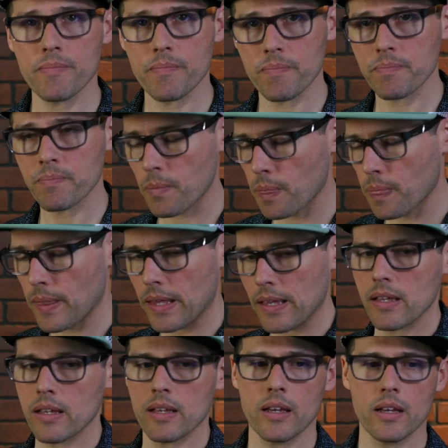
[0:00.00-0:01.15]
Thanks for watching.
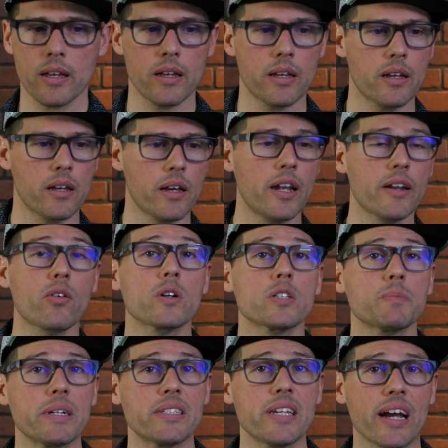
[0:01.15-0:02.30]
Appreciate it, Robert. And, of course,
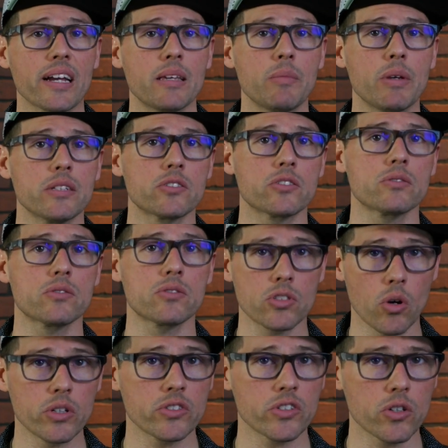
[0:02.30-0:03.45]
by TAC, he means
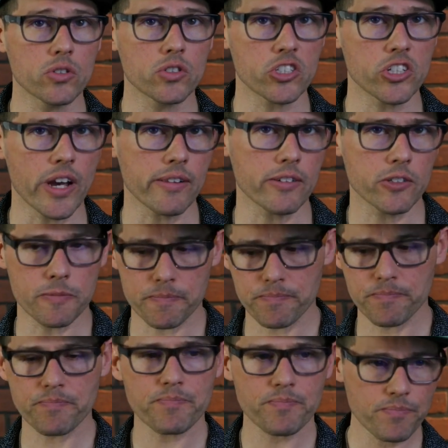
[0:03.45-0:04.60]
Tony's Acoustic Challenge.
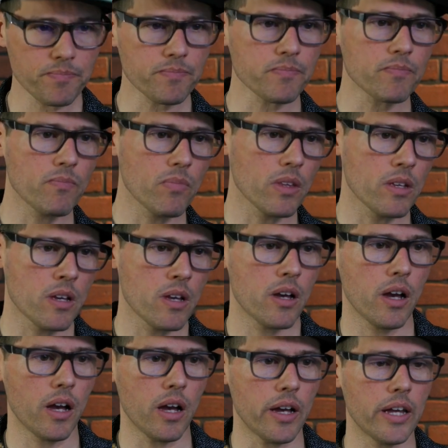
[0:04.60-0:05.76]
Right, right.
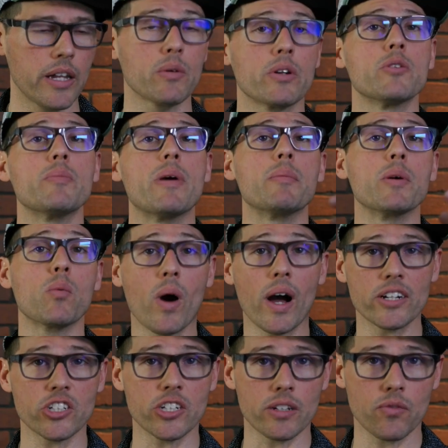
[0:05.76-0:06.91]
Anyone who may be
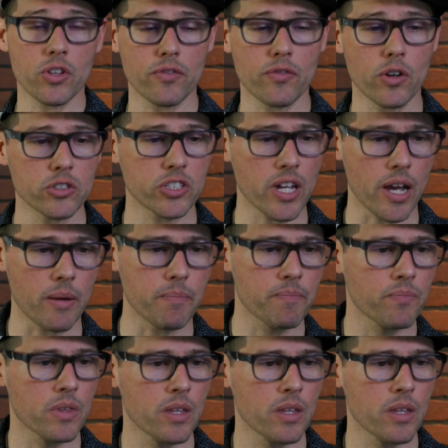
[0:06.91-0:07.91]
watching for the first time.